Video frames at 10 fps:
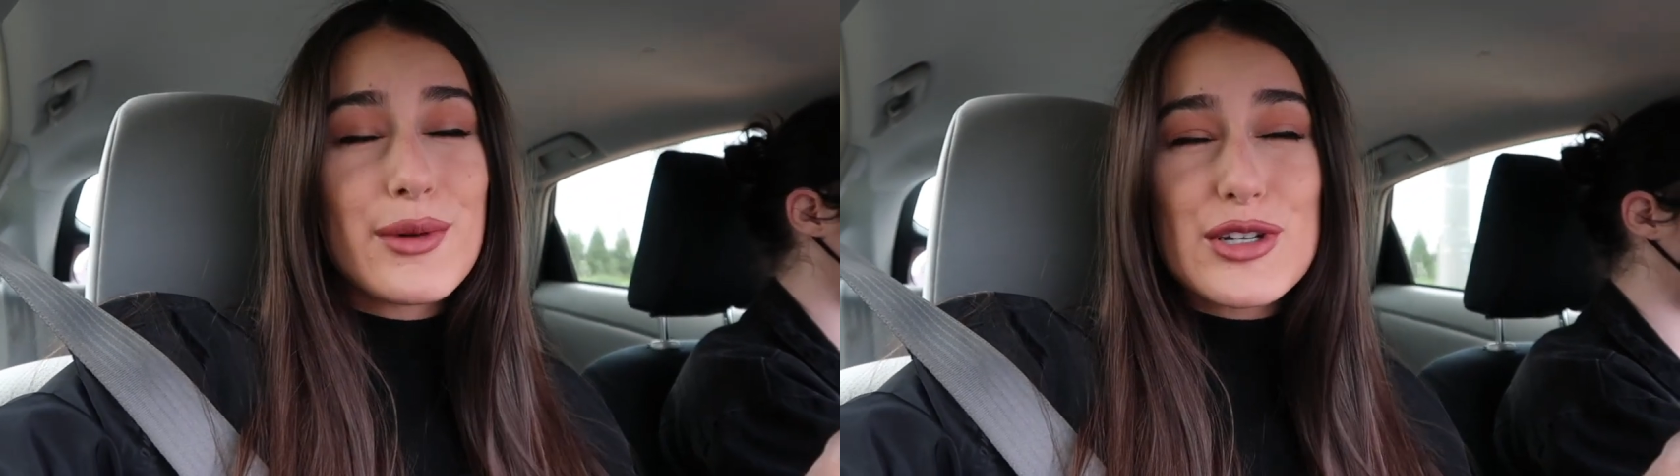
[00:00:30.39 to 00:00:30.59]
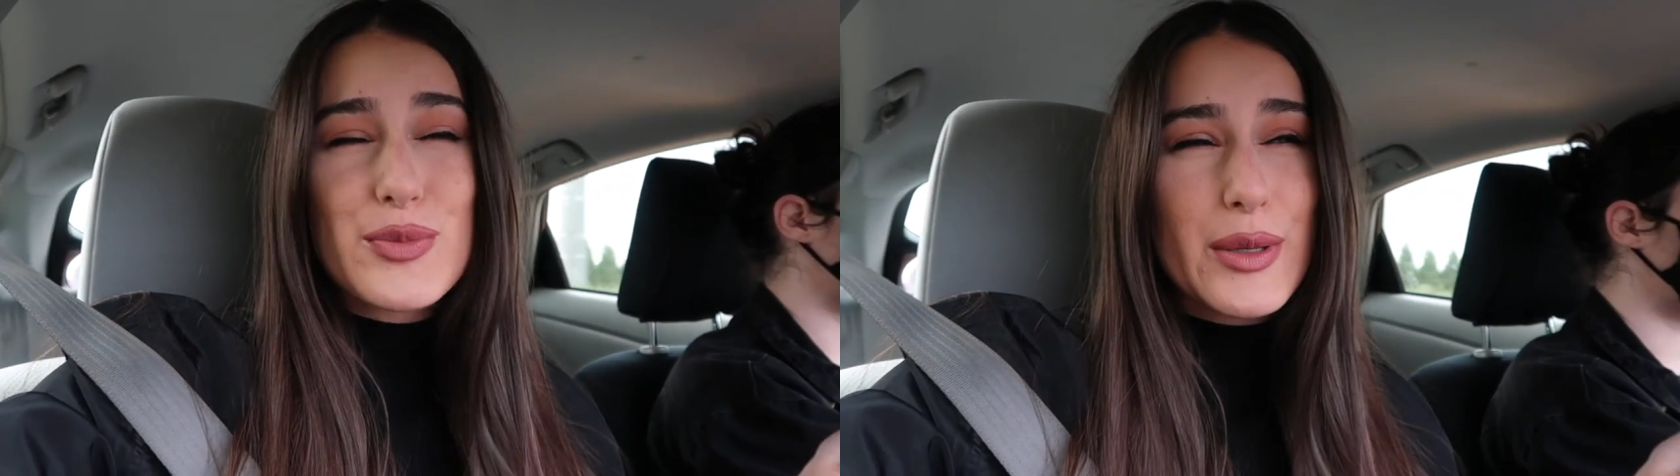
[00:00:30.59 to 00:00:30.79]

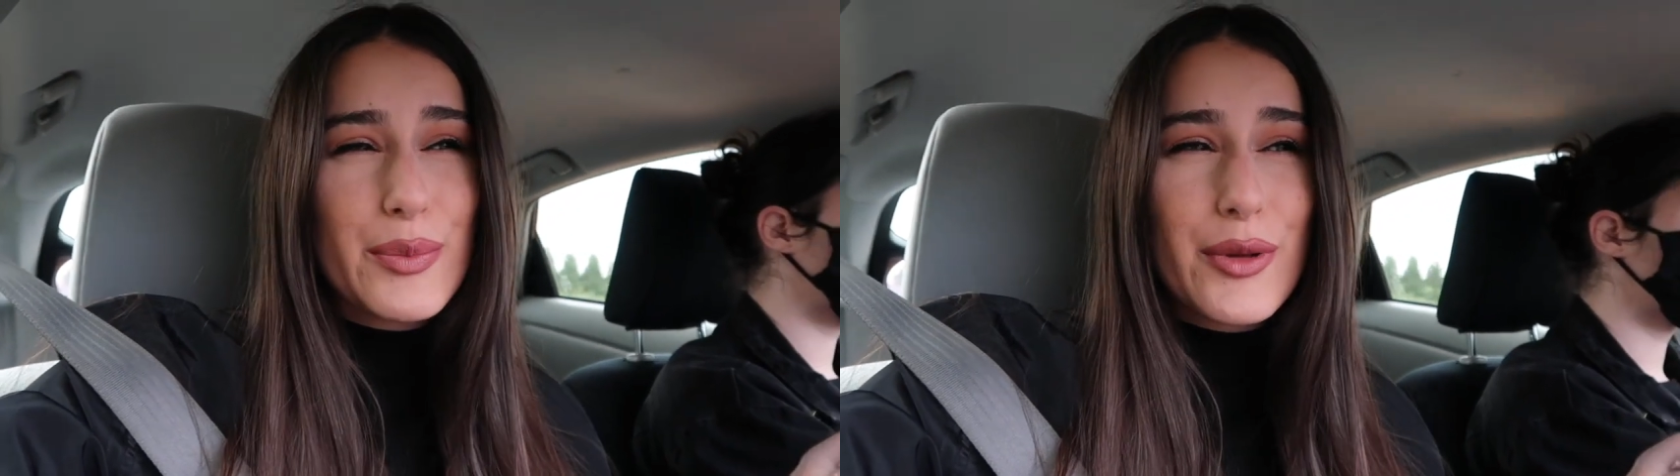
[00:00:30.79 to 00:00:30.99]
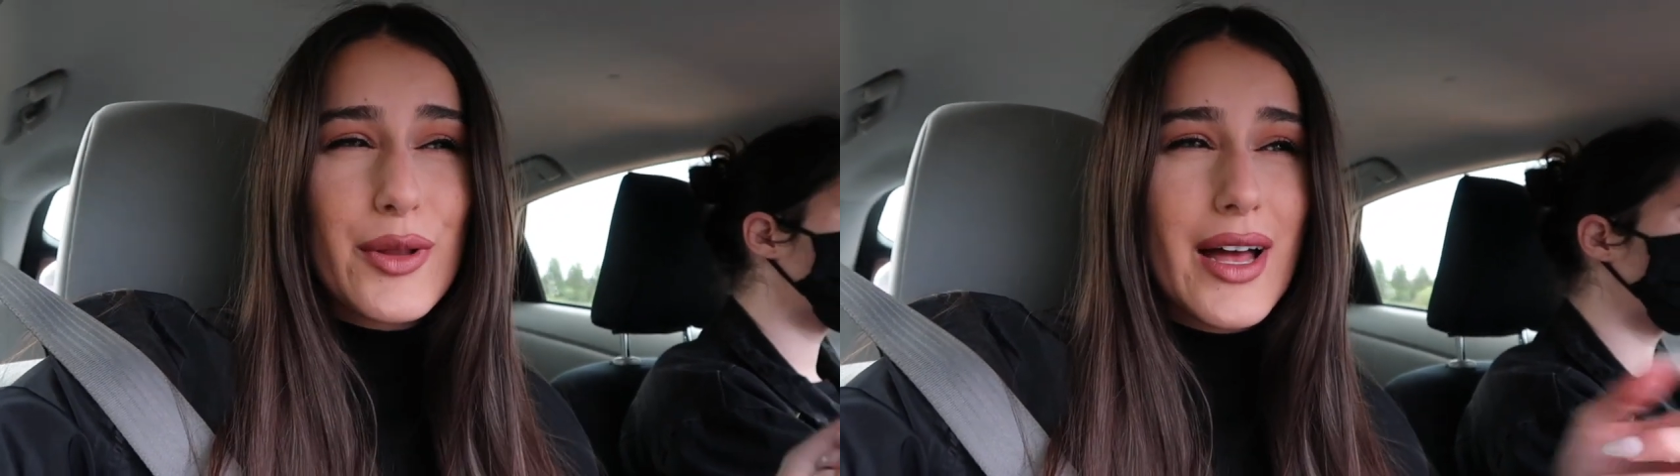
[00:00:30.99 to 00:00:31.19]
rich
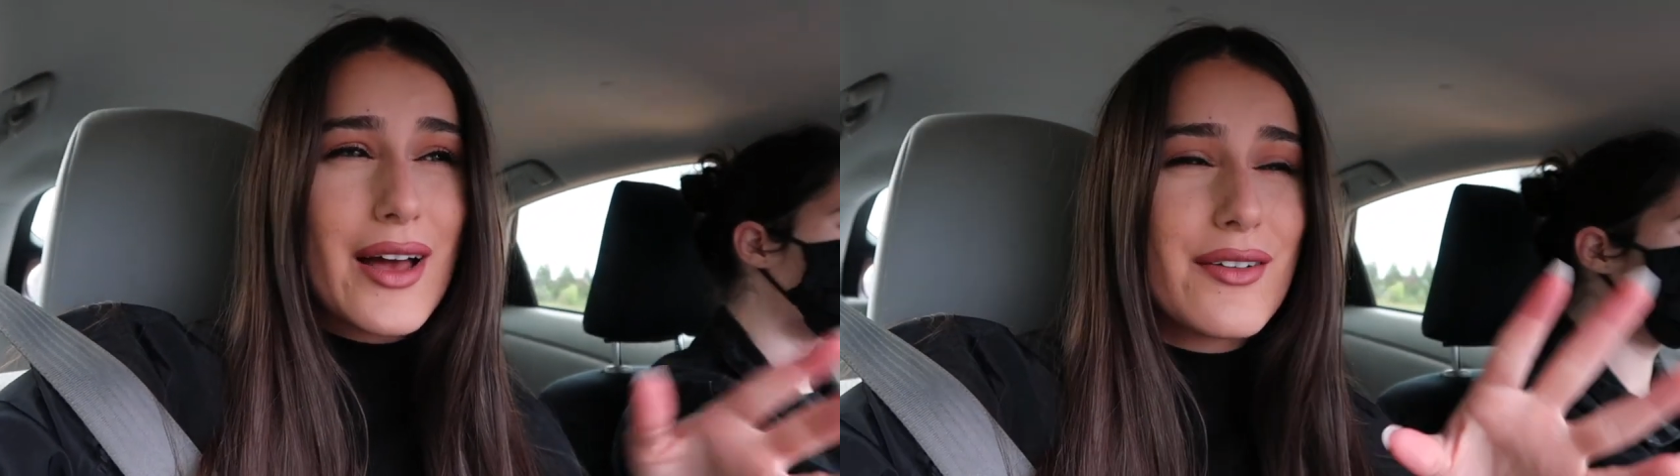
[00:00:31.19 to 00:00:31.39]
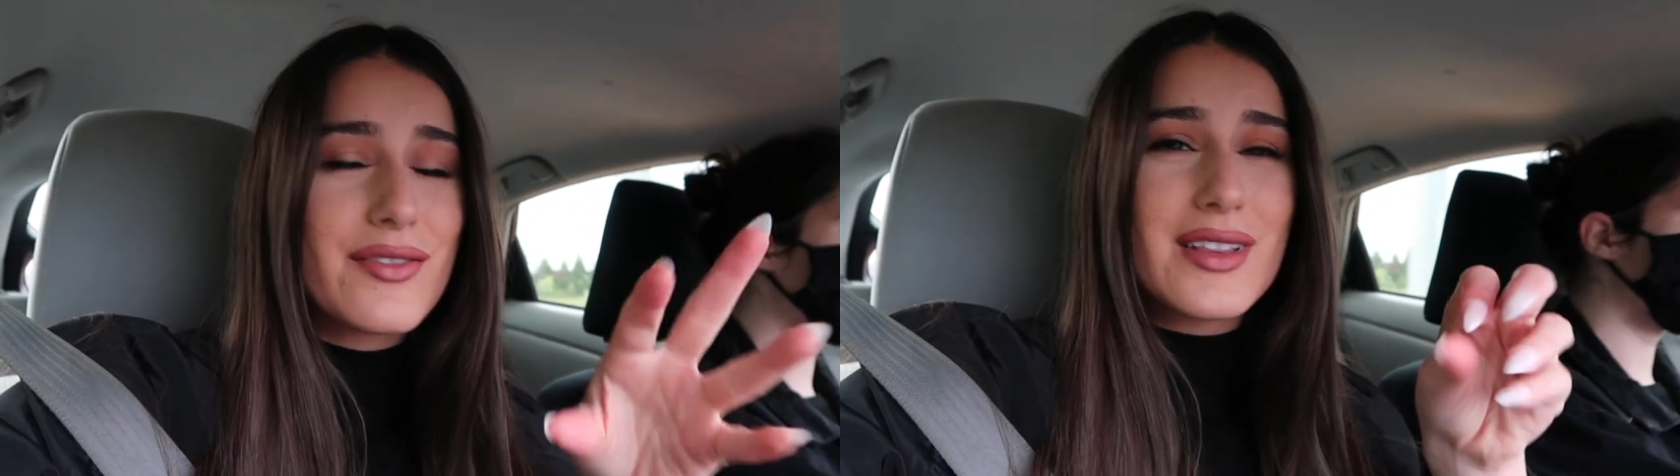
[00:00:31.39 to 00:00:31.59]
people
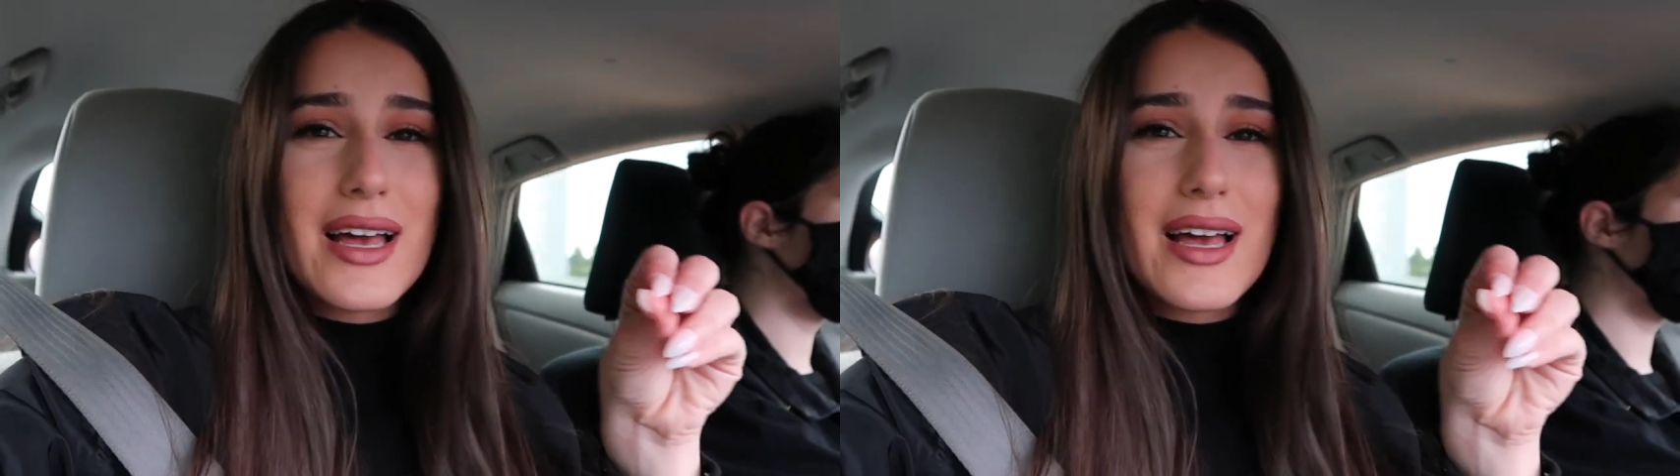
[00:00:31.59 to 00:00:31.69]
have